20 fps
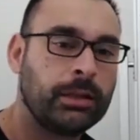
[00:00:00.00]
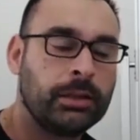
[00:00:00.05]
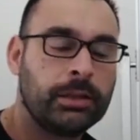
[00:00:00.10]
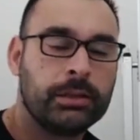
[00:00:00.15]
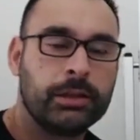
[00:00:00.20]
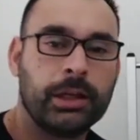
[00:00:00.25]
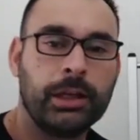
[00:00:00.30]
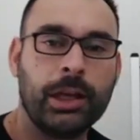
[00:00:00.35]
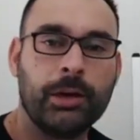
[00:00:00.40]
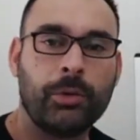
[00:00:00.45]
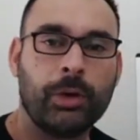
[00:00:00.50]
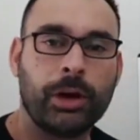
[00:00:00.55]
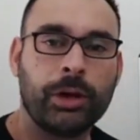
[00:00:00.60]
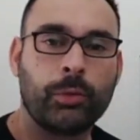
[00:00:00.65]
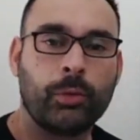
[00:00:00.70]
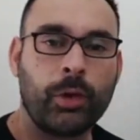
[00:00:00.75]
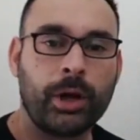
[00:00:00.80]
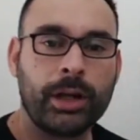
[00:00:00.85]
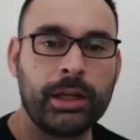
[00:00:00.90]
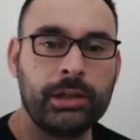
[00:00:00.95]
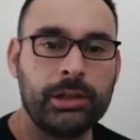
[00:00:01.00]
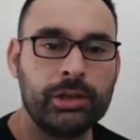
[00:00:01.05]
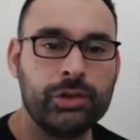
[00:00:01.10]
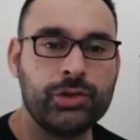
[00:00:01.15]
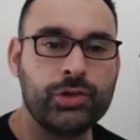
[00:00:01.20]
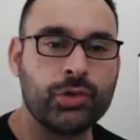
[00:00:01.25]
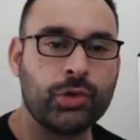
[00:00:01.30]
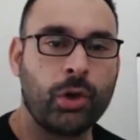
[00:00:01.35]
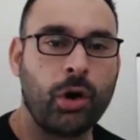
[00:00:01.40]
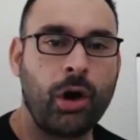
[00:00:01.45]
you know what, why don't you
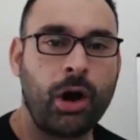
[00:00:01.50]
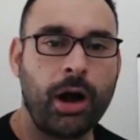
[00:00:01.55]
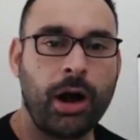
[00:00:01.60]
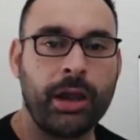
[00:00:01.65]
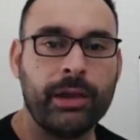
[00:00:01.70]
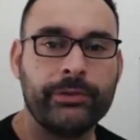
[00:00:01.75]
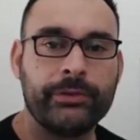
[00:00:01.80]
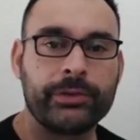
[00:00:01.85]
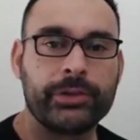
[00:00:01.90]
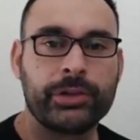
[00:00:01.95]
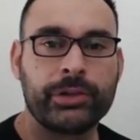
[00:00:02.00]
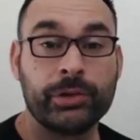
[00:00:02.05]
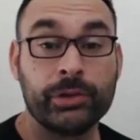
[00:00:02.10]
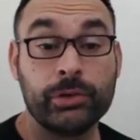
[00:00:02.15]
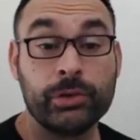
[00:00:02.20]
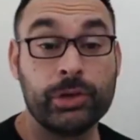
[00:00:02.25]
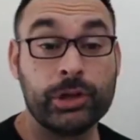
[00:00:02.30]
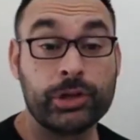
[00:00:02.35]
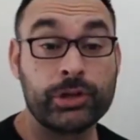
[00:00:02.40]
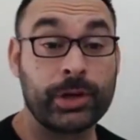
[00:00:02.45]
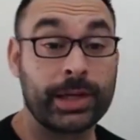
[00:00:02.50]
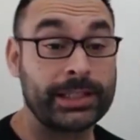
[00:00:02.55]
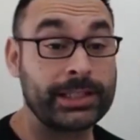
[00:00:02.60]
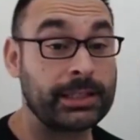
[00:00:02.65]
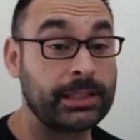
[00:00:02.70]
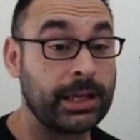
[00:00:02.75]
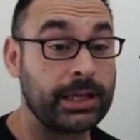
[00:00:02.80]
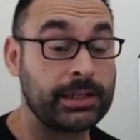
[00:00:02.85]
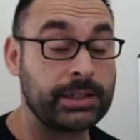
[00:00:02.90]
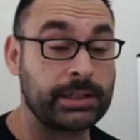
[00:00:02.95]
drive to the train
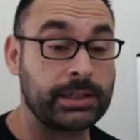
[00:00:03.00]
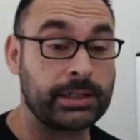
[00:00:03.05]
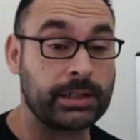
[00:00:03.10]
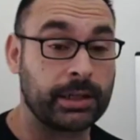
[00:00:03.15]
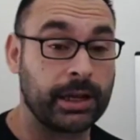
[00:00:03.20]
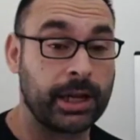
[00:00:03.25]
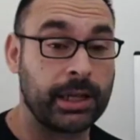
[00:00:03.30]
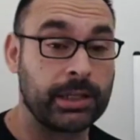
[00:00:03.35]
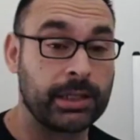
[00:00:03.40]
station today?